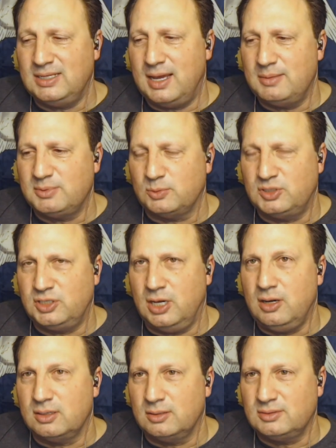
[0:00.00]
how many times it was
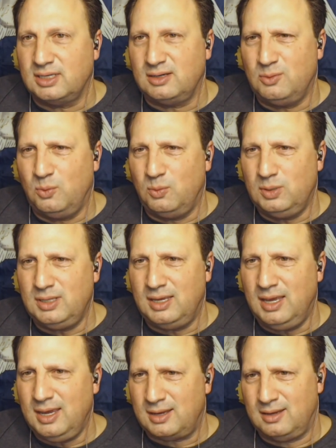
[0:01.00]
shared, and I was like, what
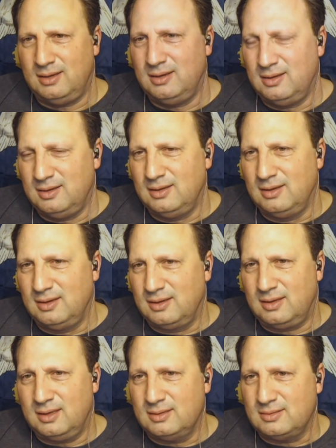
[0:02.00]
the heck?
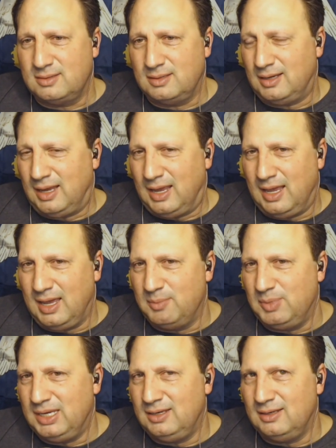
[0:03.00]
Because,
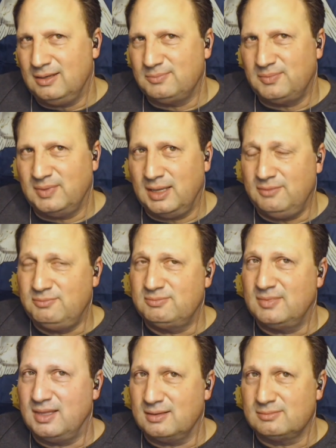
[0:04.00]
I mean,
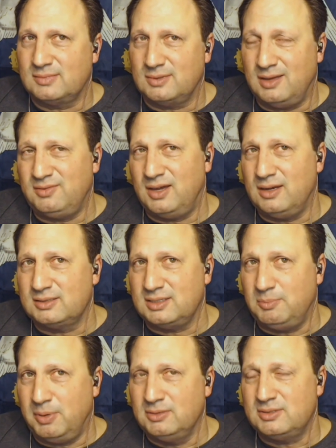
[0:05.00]
I've
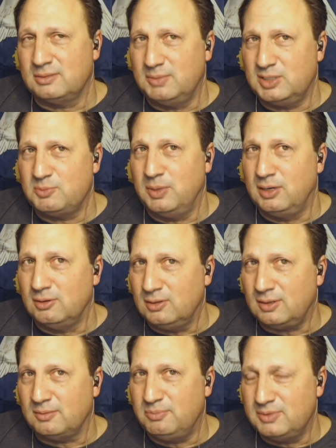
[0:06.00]
honestly posted much better
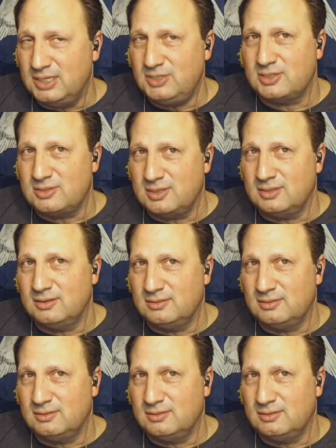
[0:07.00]
looking dishes